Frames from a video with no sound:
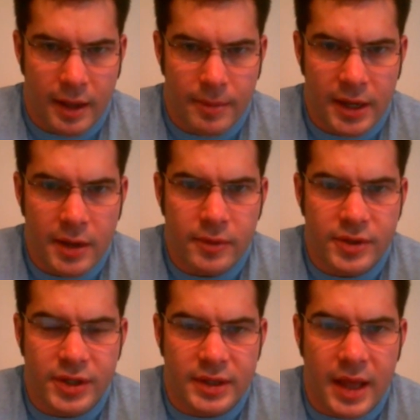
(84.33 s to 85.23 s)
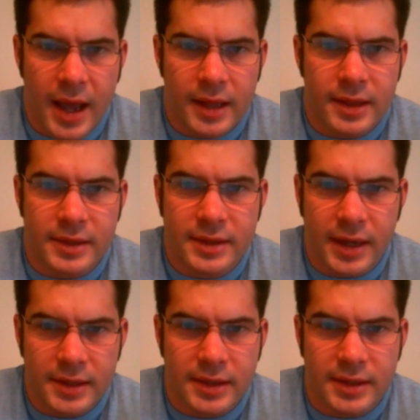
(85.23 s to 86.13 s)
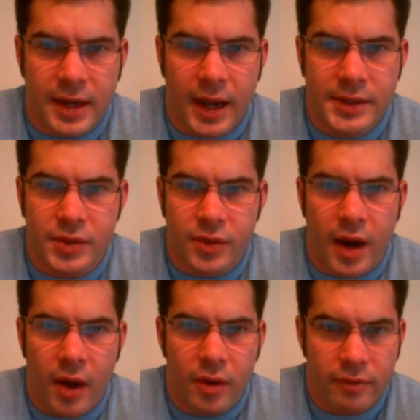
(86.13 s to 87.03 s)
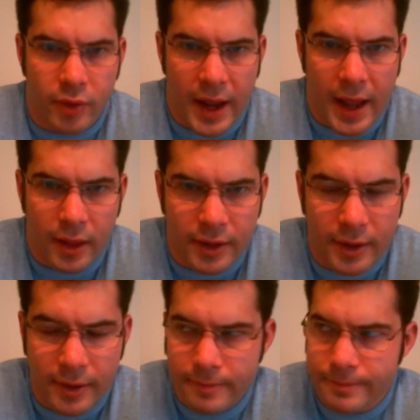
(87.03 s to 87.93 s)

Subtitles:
I mean, he was just that desensitized or out of reality.